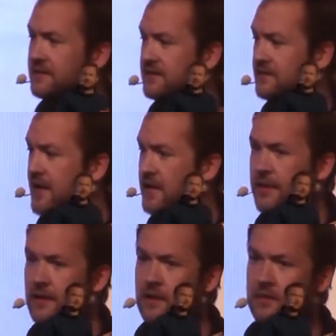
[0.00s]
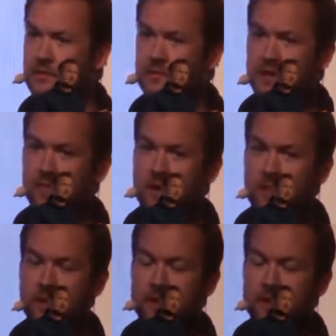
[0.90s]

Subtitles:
Anybody know what it might be?